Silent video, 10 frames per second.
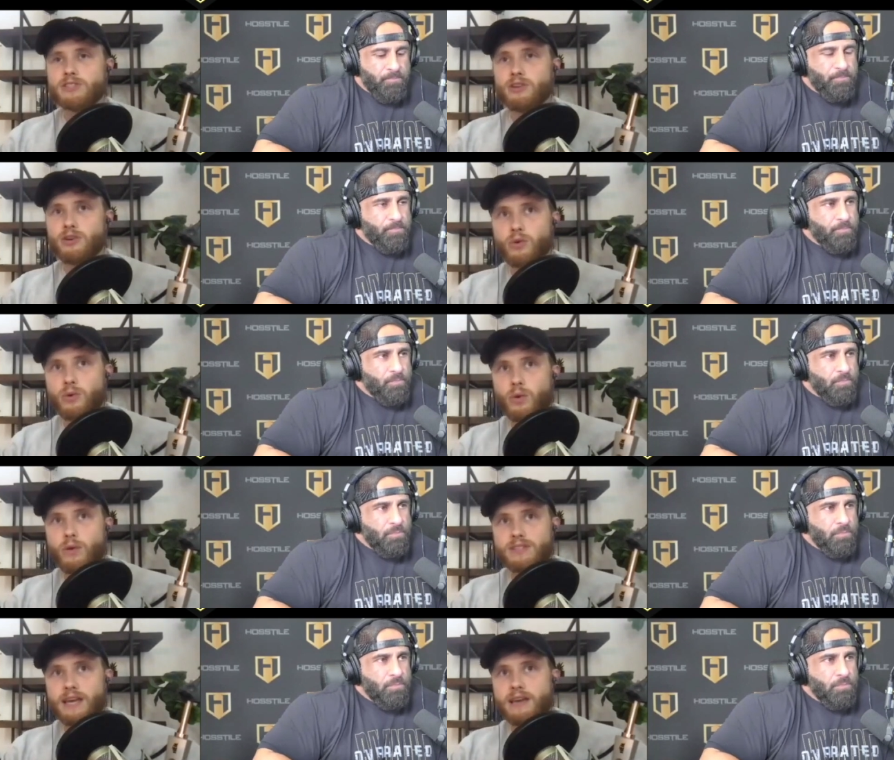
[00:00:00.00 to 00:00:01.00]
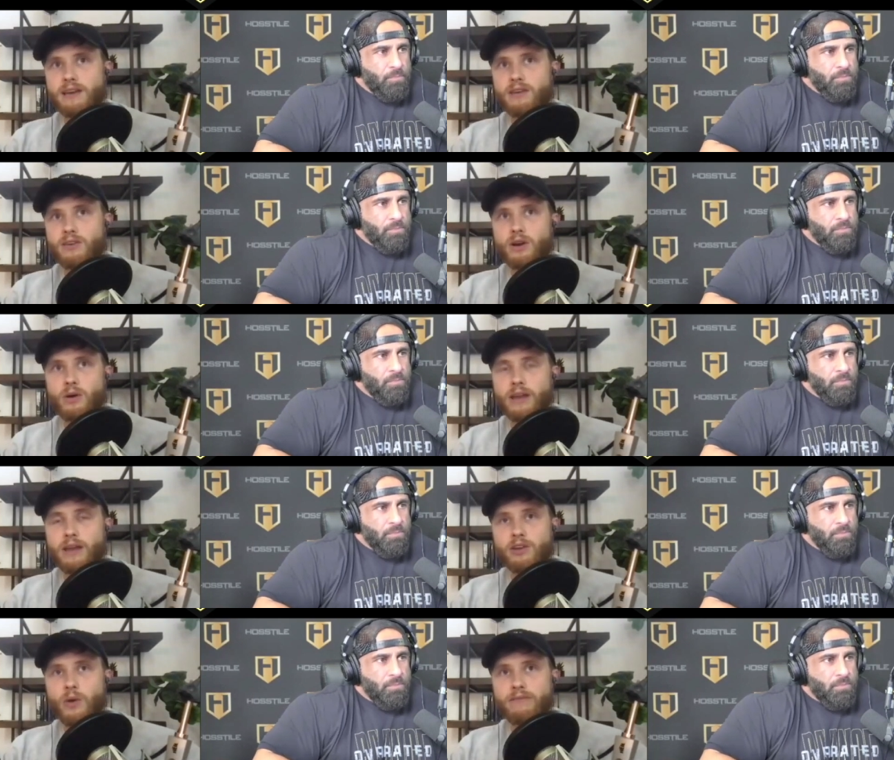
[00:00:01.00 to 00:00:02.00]
Speaker 1: who say you know and,
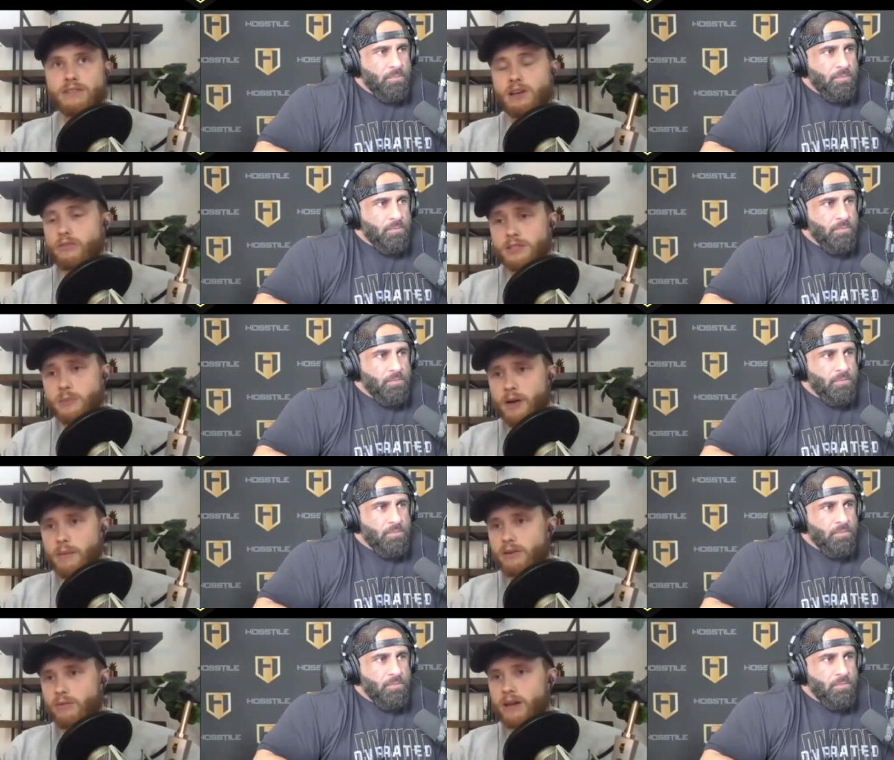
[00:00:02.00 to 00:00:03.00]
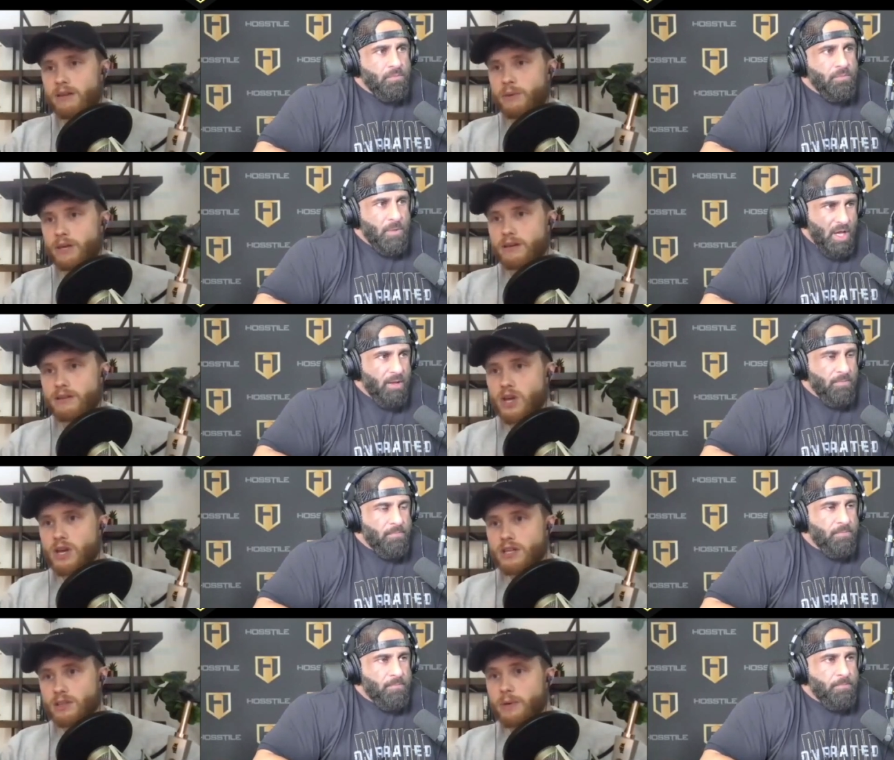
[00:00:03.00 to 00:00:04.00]
and you have to self experiment right because yeah.
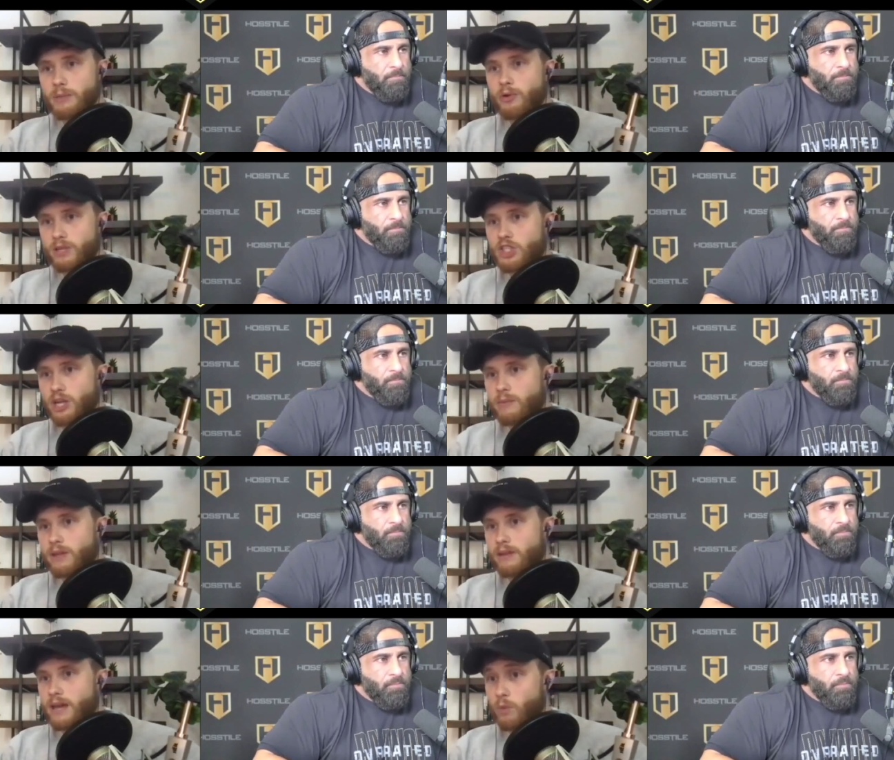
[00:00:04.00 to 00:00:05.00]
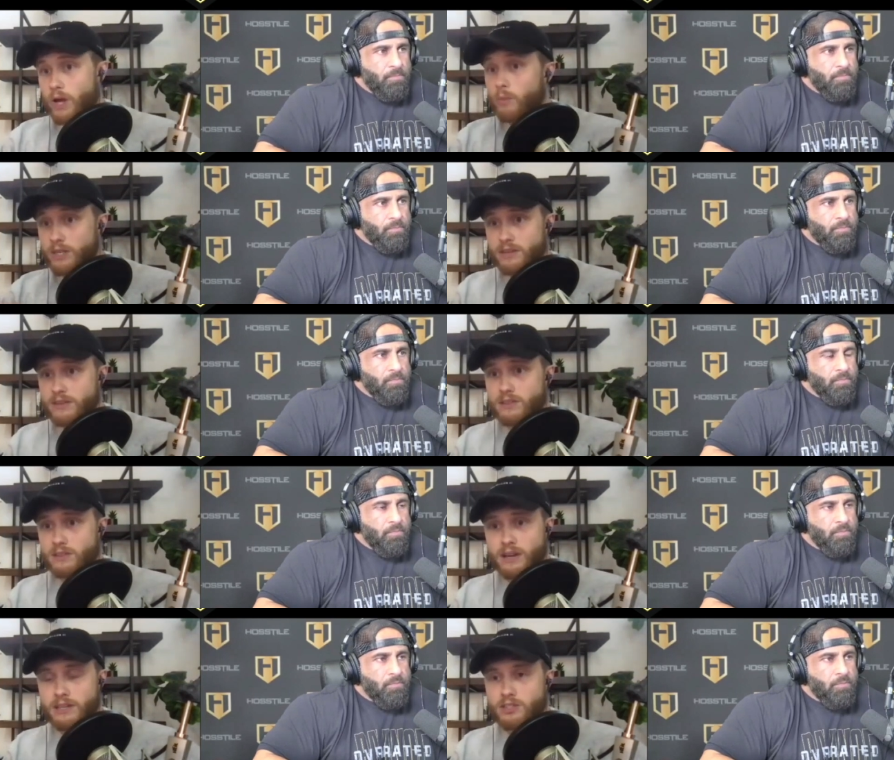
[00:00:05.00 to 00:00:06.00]
some people legitimately and, and we see this in the
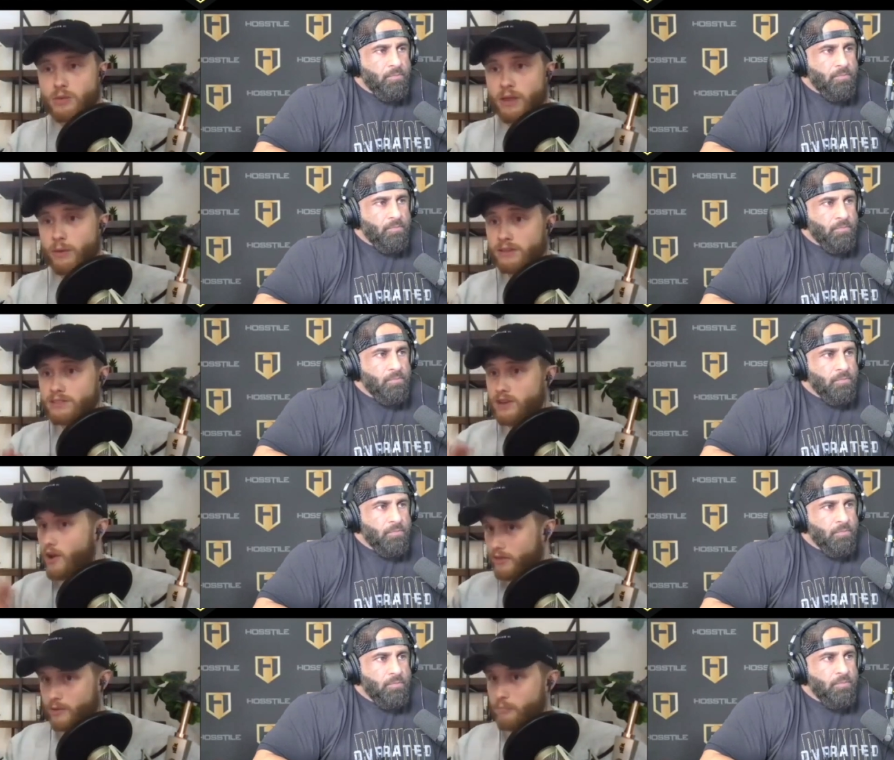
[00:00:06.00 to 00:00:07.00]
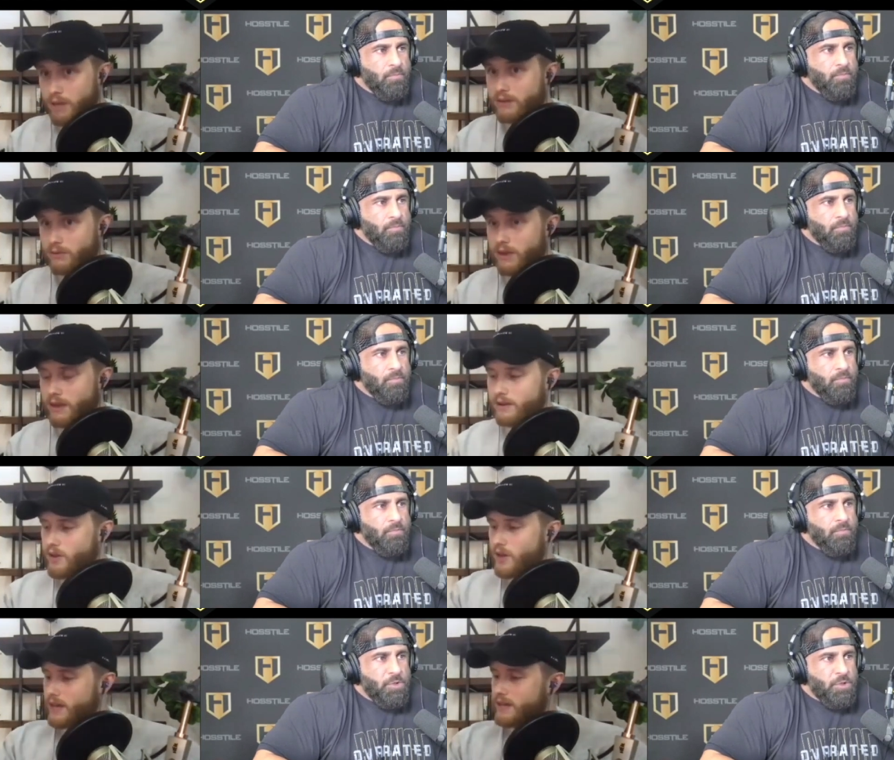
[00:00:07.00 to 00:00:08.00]
studies too by the way this is another big thing
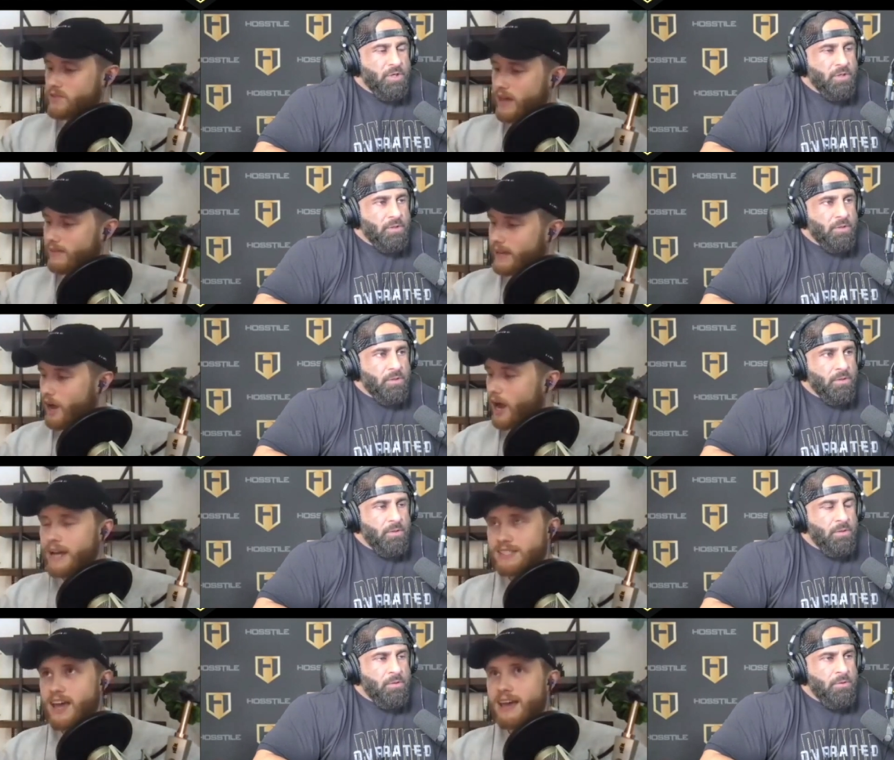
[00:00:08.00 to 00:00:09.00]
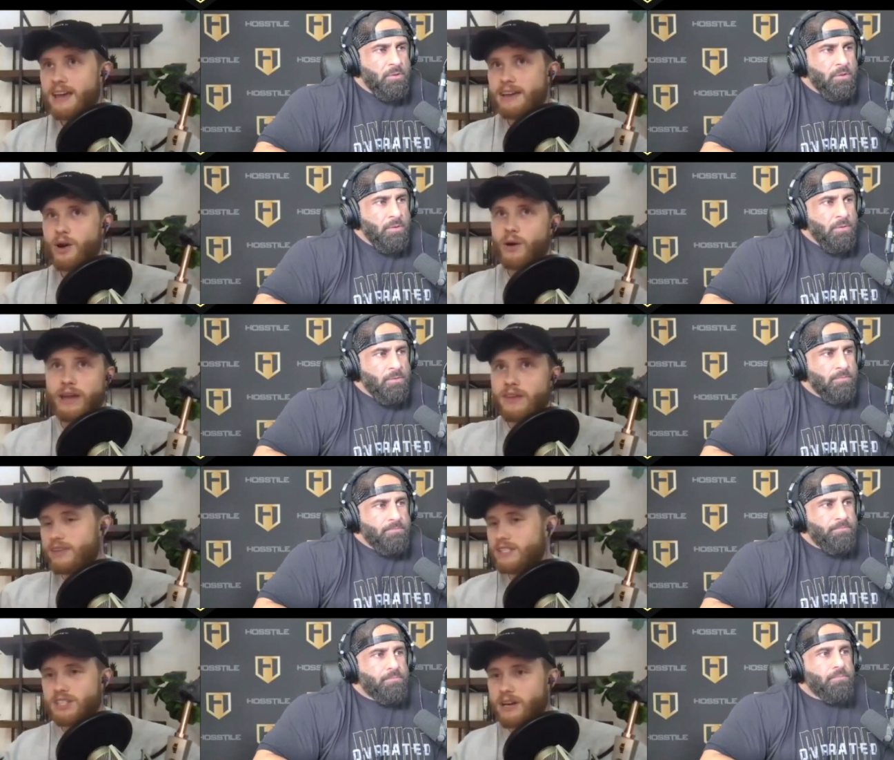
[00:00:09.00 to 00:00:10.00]
sure. is that like i say okay
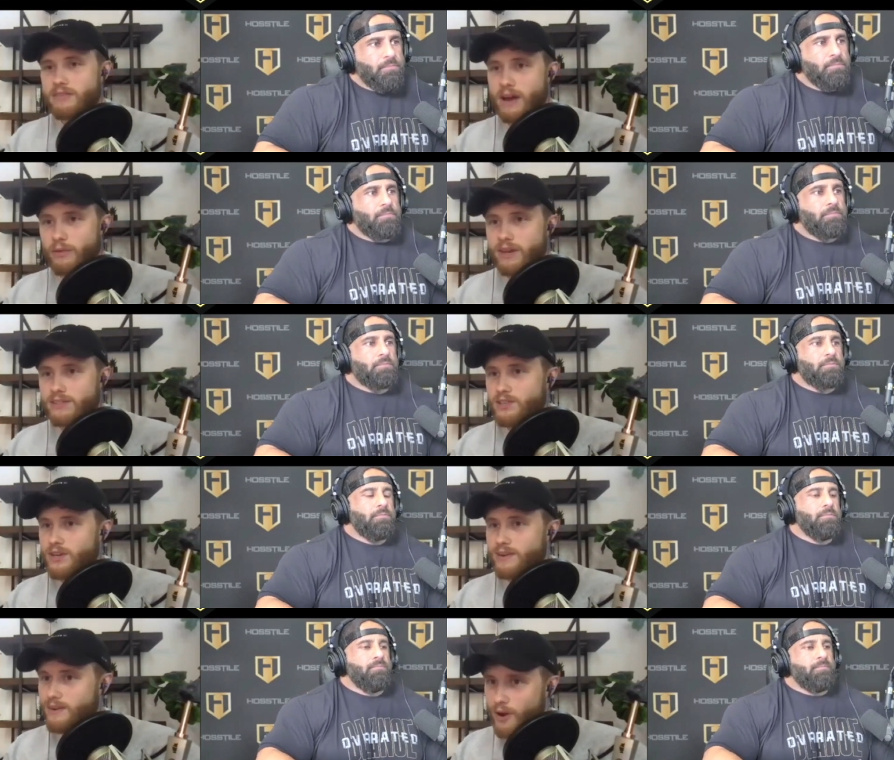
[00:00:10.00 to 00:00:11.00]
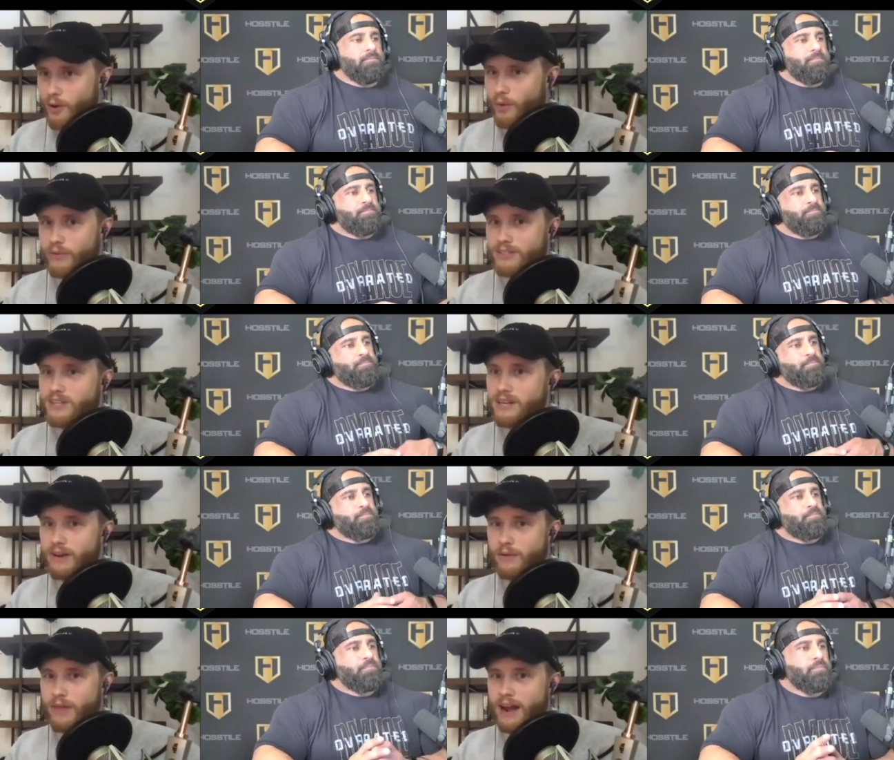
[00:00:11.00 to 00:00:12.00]
this study found this no, the study
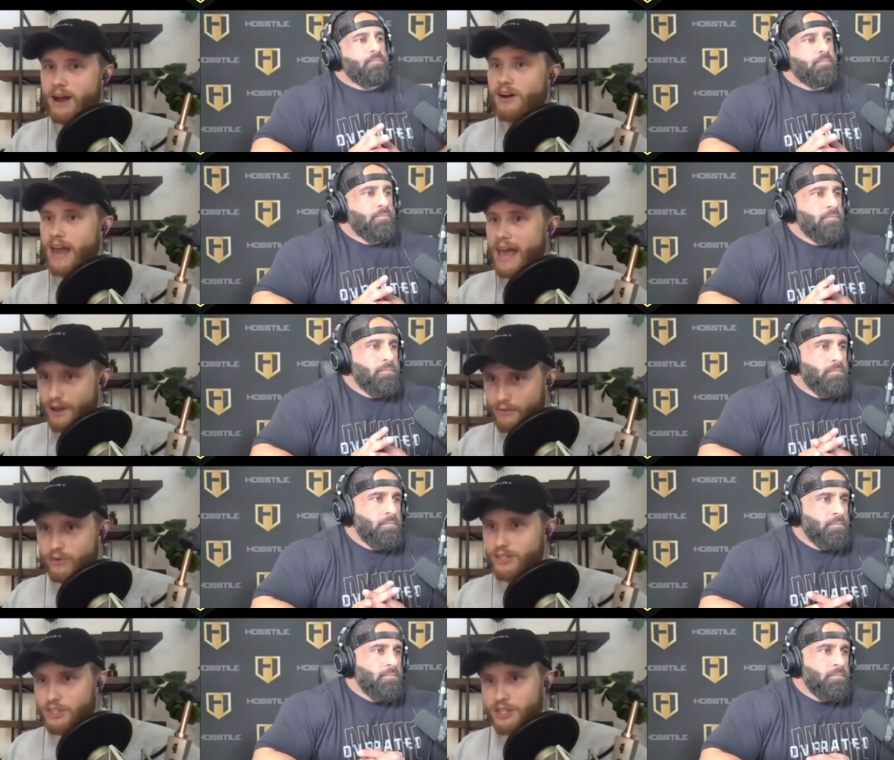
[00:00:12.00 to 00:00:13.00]
found that on average,